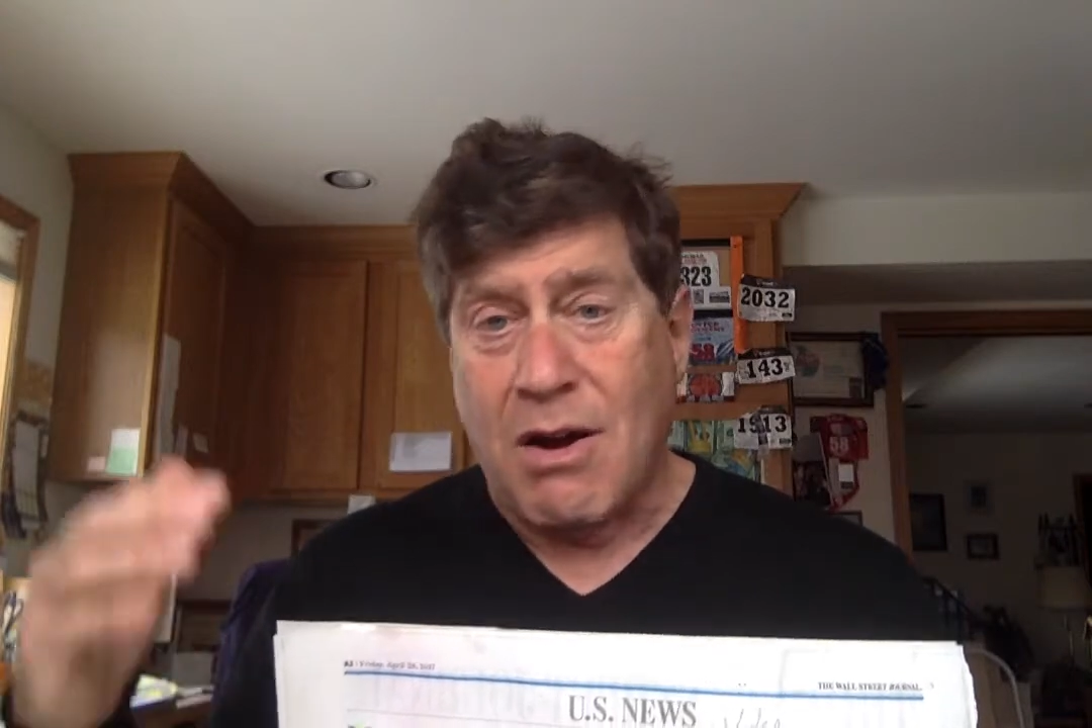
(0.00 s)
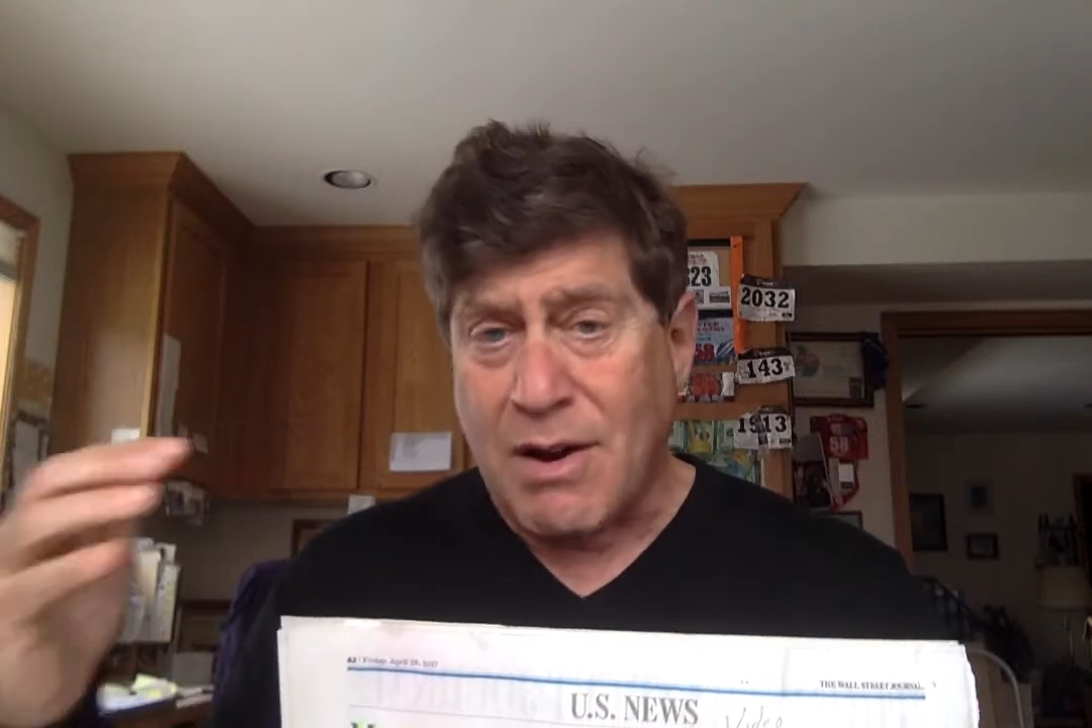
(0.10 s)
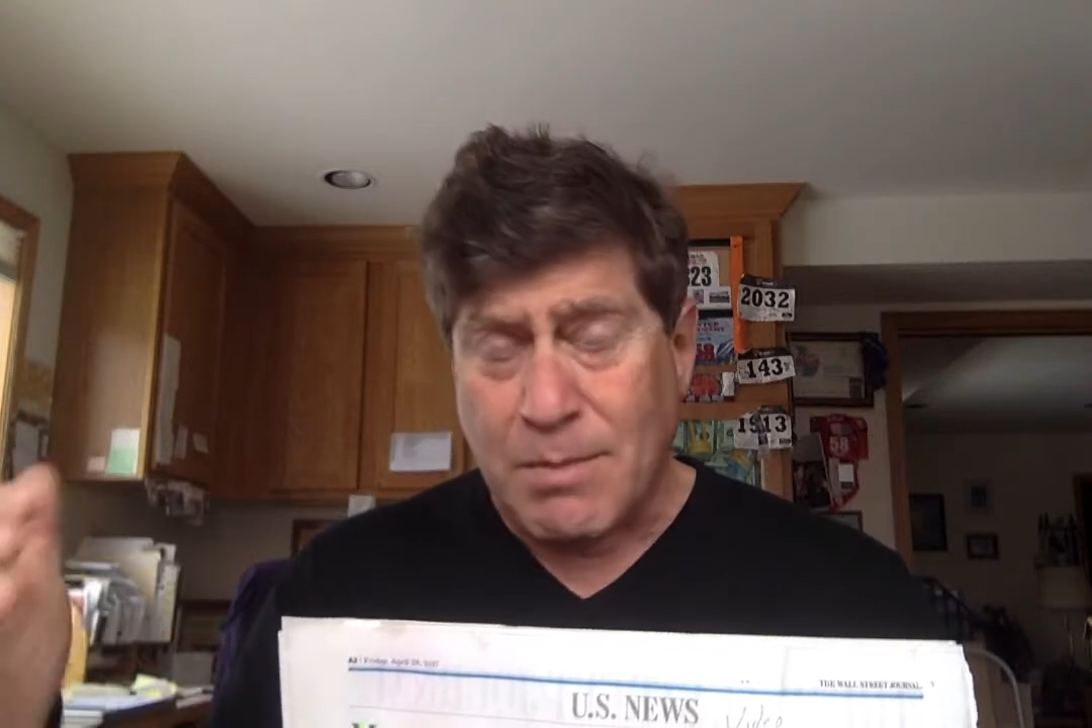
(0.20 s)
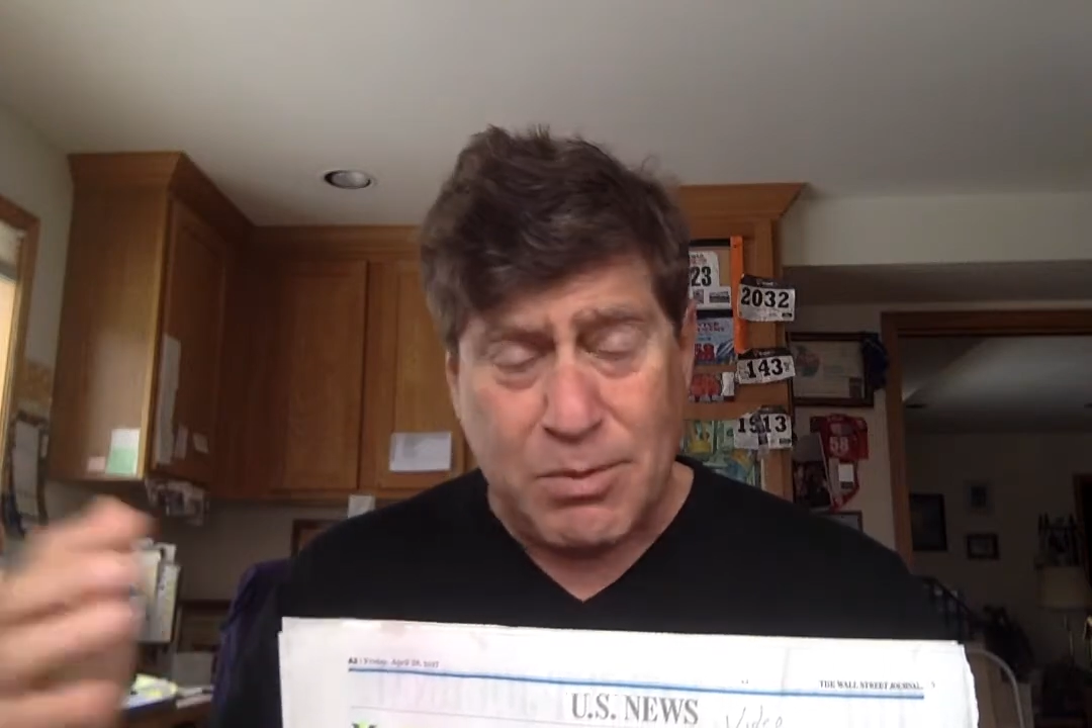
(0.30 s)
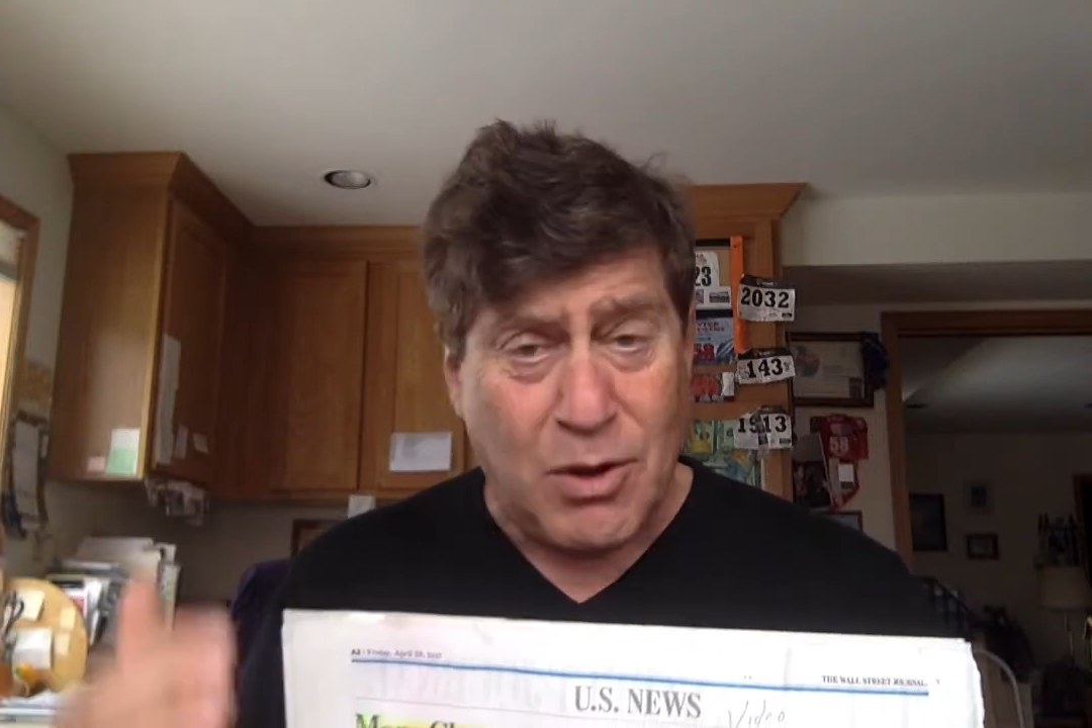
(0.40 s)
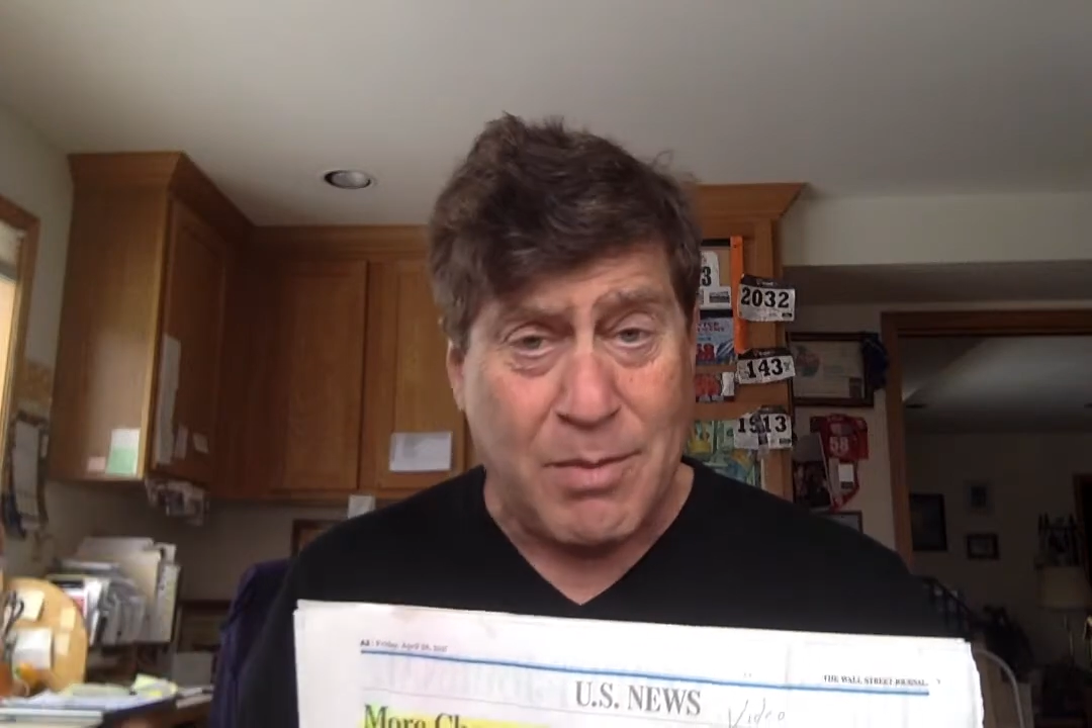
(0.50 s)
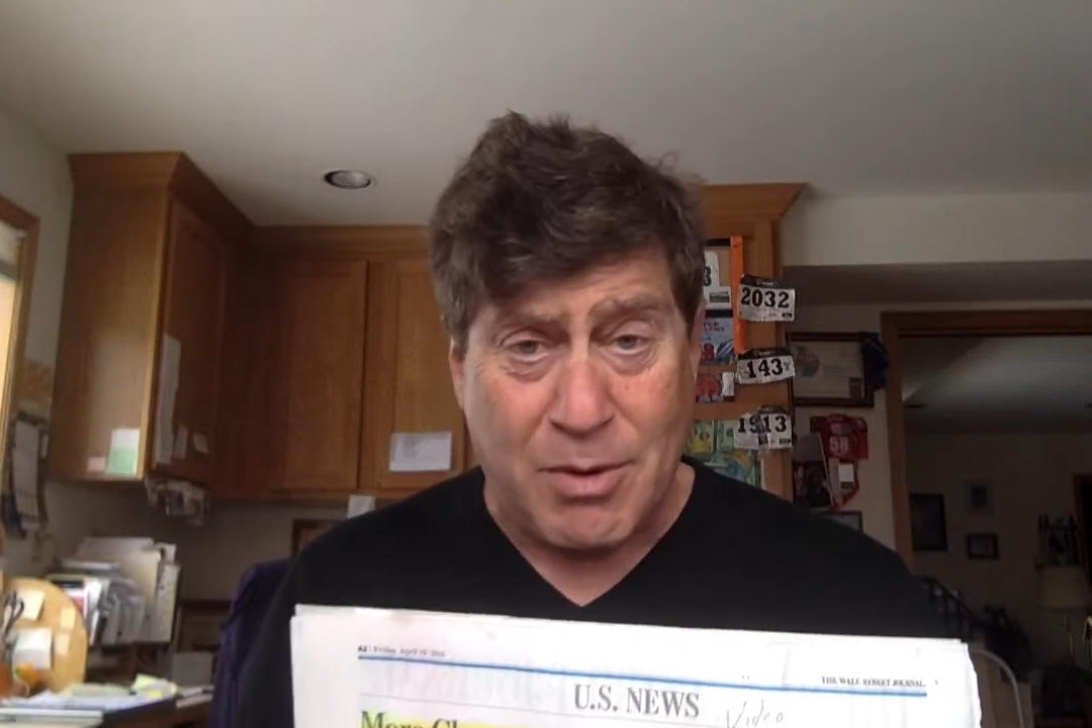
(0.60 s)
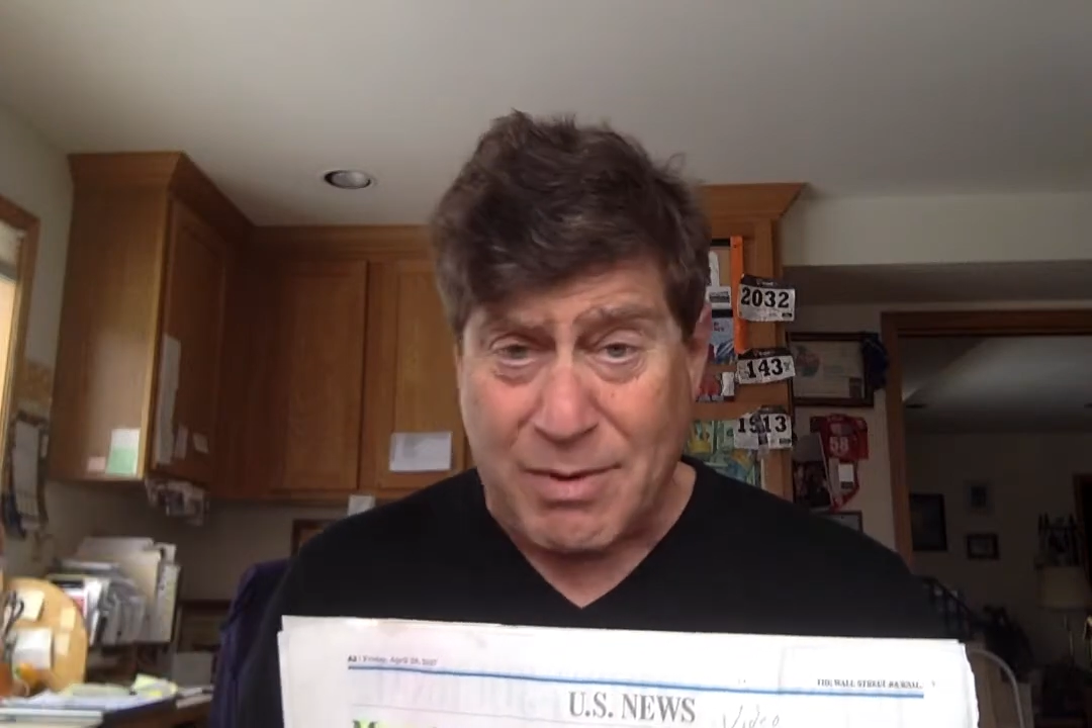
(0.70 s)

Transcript: Our unemployment